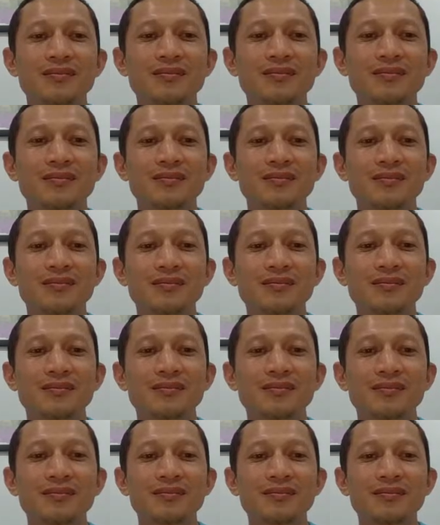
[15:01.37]

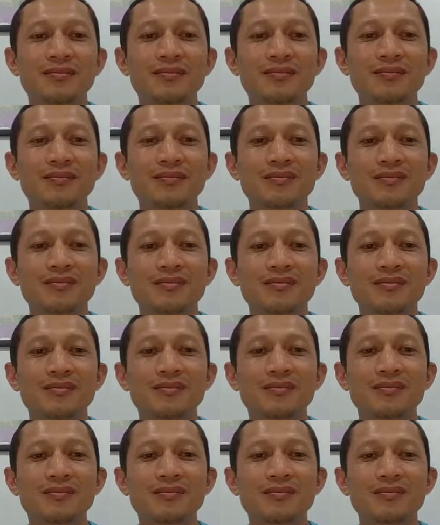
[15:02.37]

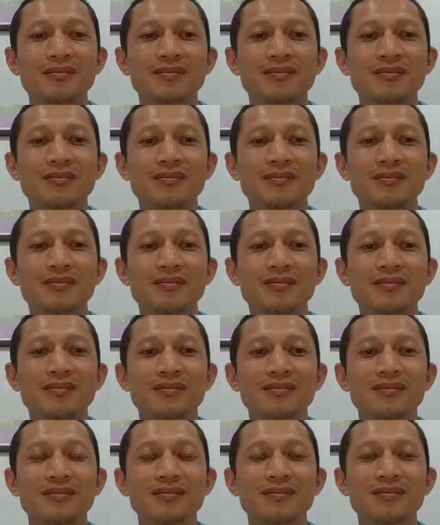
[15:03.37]

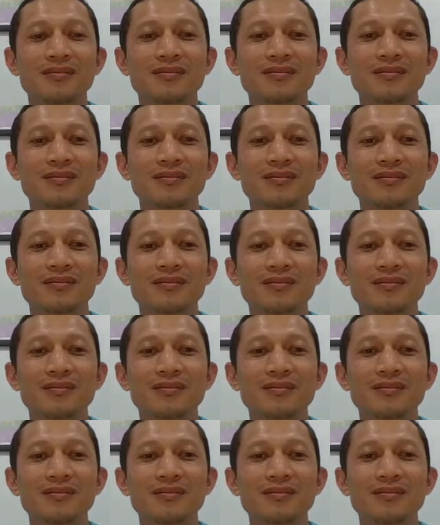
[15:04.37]
[no speech]